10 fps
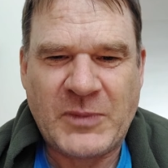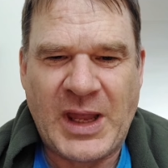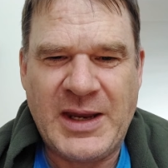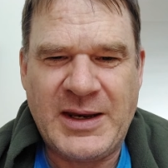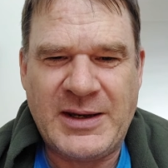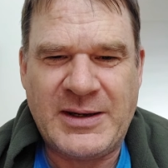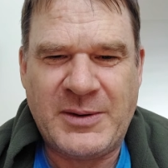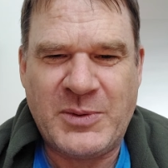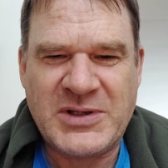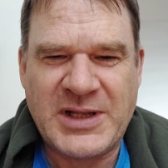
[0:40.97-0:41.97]
And it
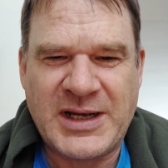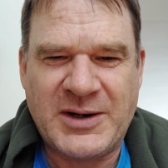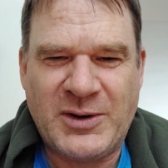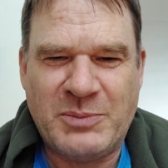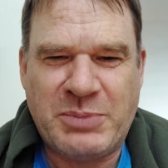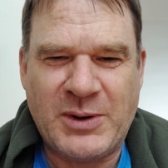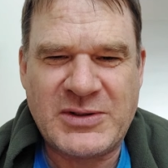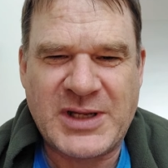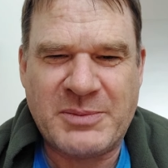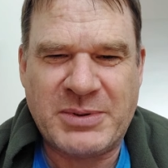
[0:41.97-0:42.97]
was like an old
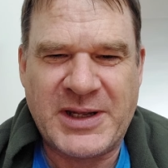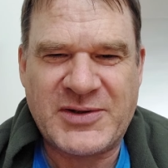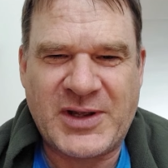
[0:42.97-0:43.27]
posting place.